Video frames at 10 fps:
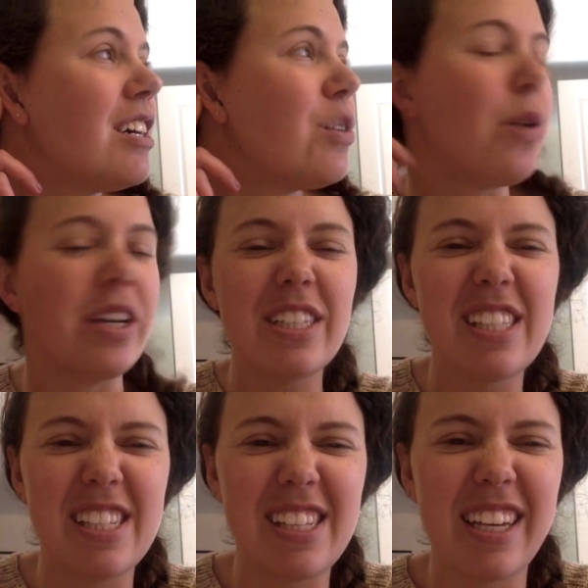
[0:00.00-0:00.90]
oil
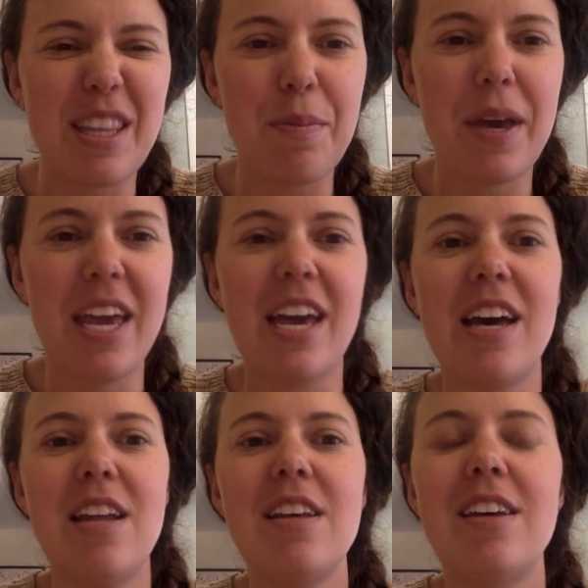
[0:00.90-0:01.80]
sizzling in the
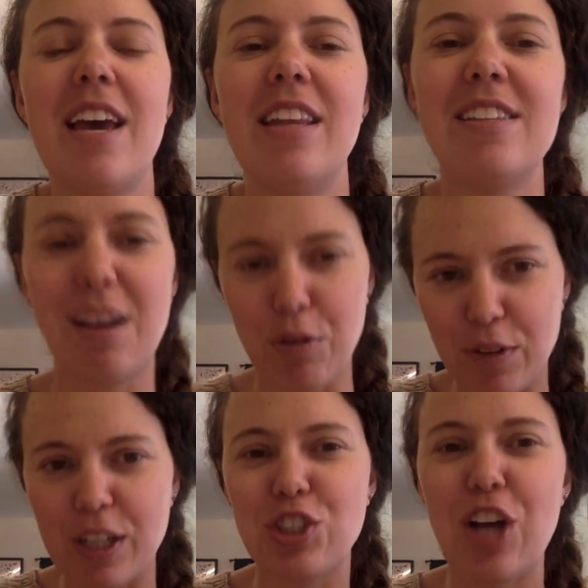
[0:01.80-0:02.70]
pan and the sound of
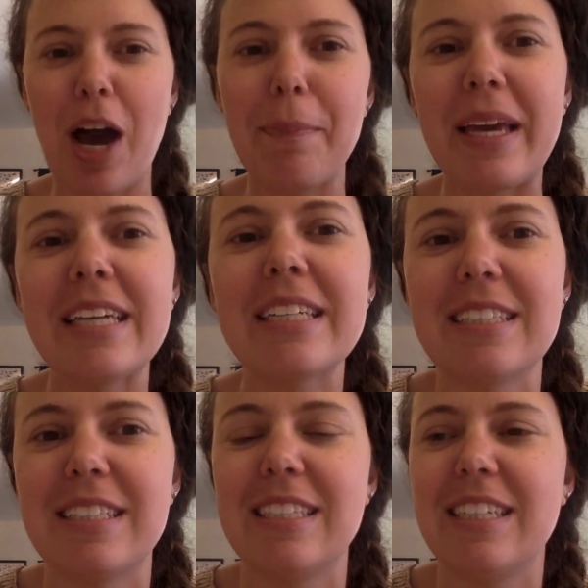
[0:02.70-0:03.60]
her chopping.
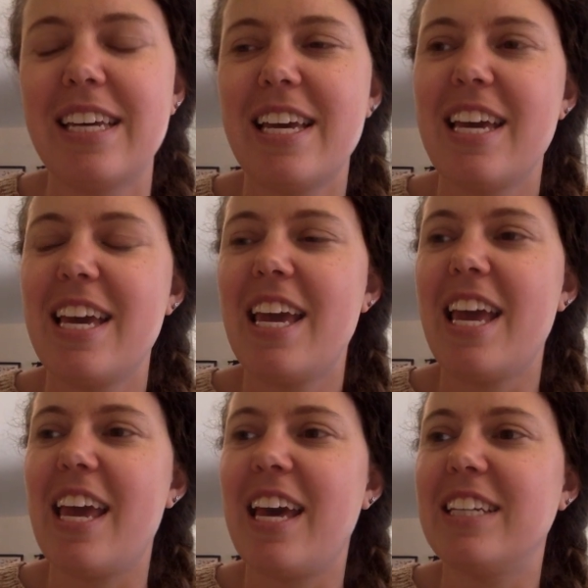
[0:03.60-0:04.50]

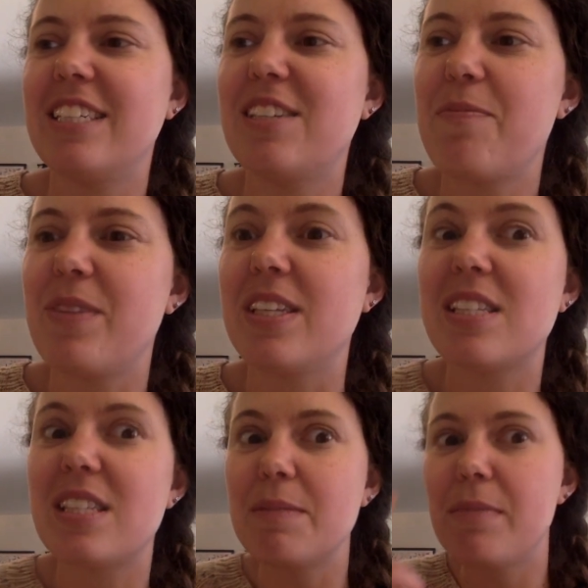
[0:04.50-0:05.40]
And the
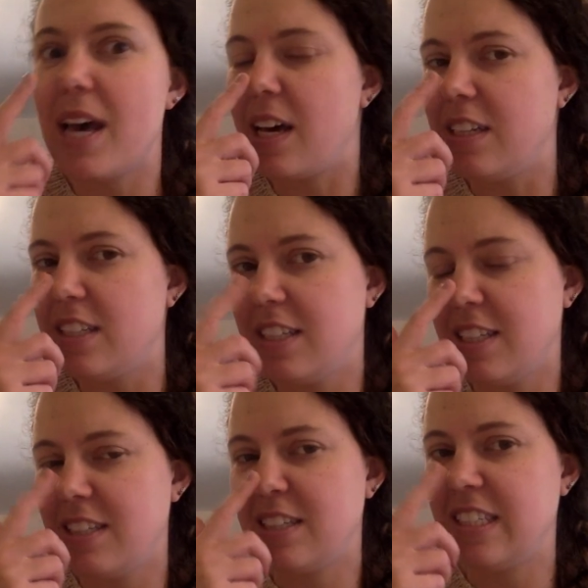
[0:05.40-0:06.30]
smell
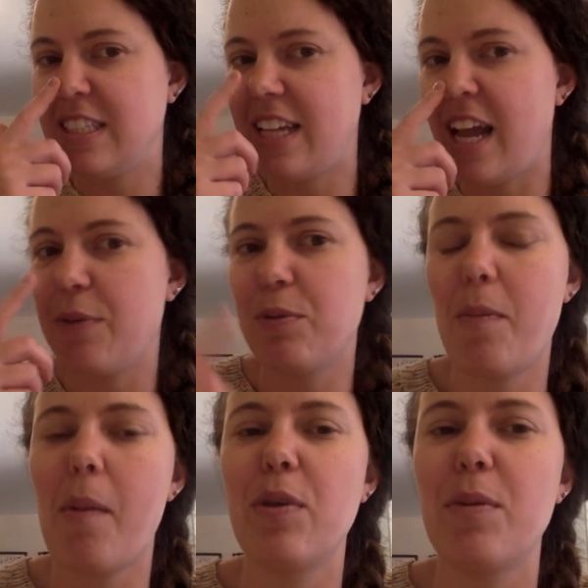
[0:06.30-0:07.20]
that I would
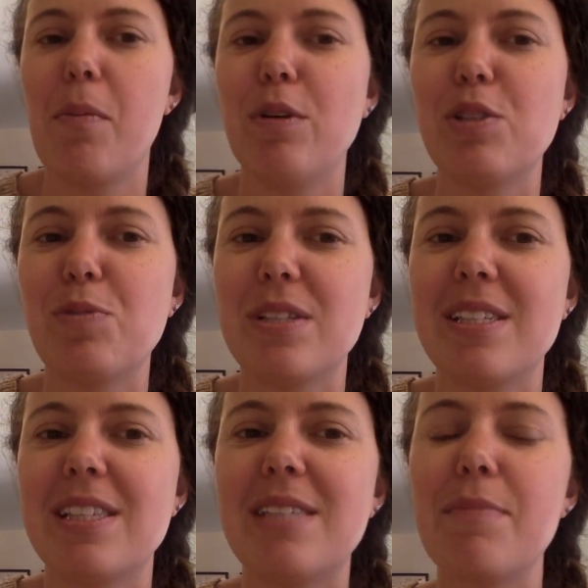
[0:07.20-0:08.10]
remember the most was the
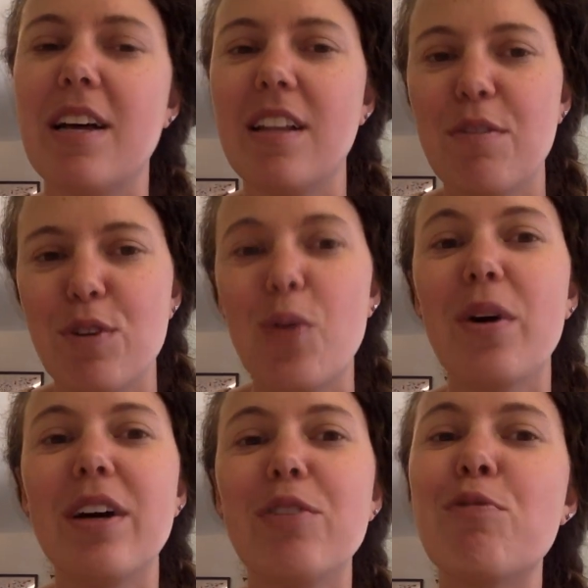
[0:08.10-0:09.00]
smell of the
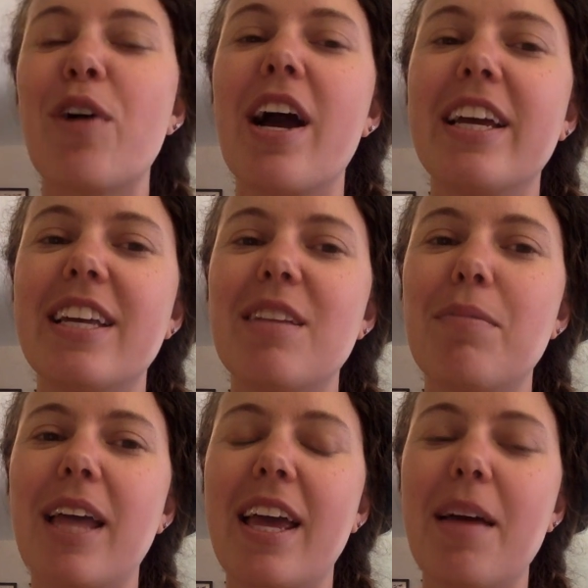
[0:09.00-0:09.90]
oil frying and
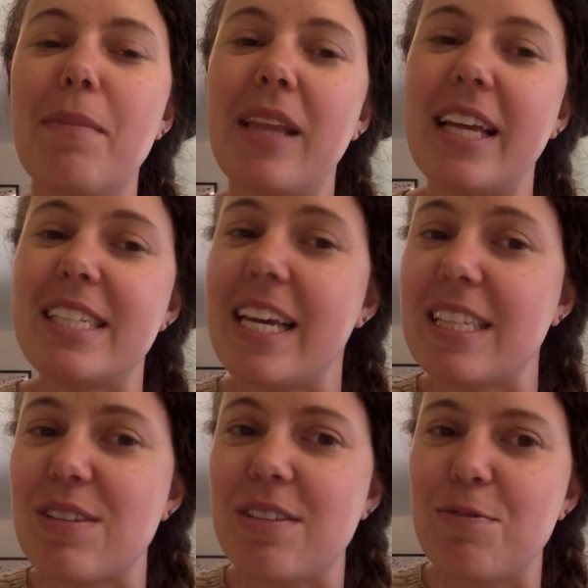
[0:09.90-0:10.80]
the
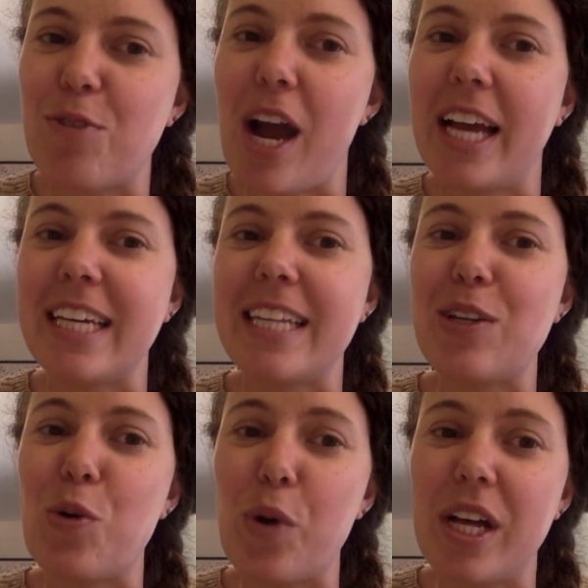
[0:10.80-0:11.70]
plantains frying in
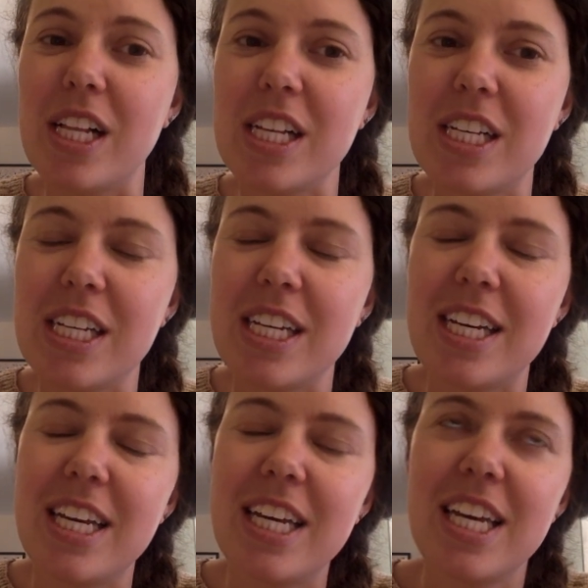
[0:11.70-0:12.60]
the oil.
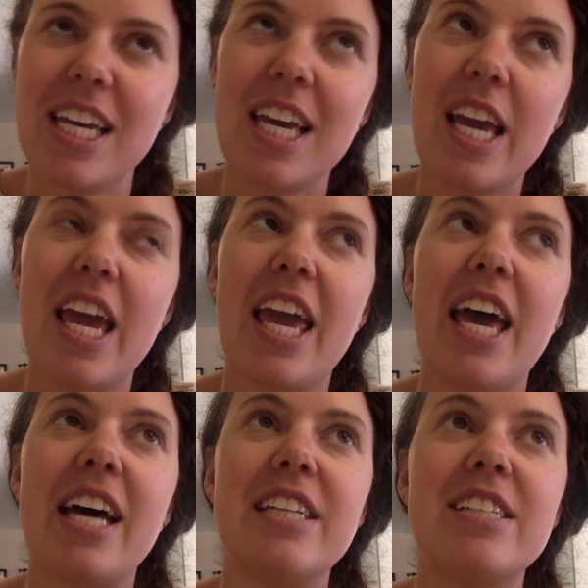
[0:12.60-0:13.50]

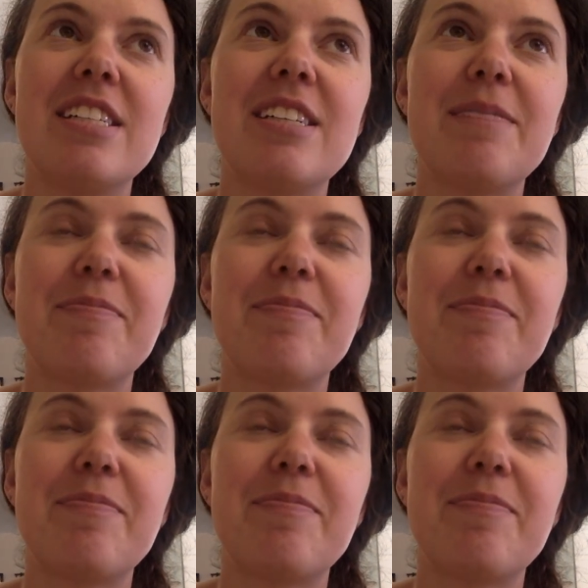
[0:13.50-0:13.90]
And